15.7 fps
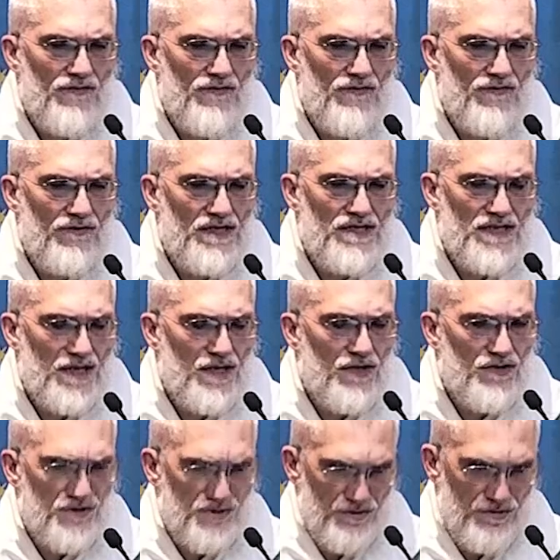he
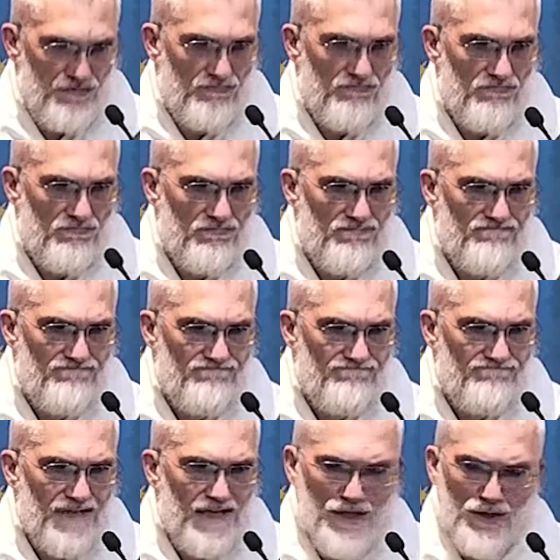tells you.
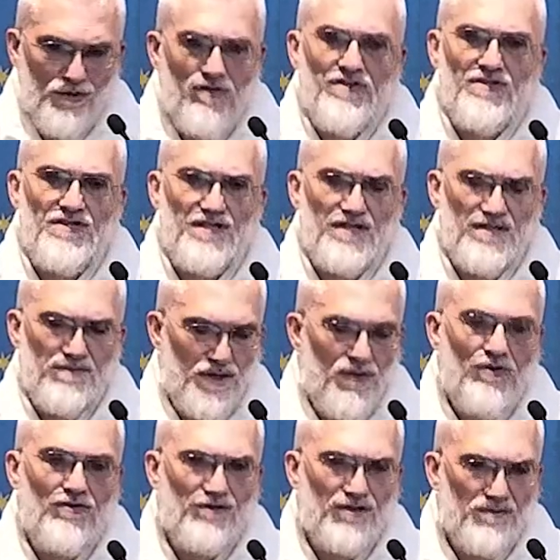And the Lord says,
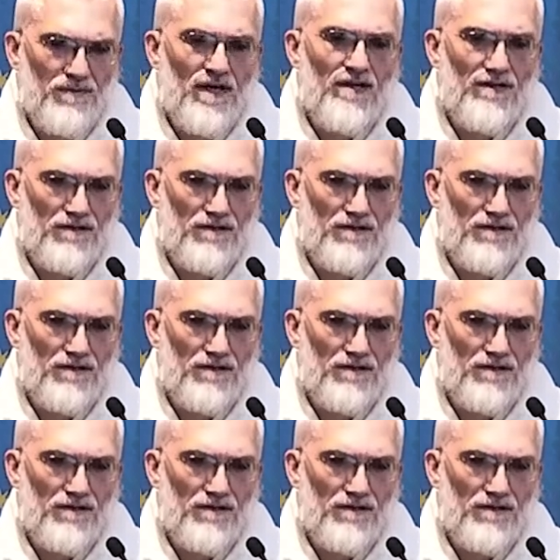Behold your mother.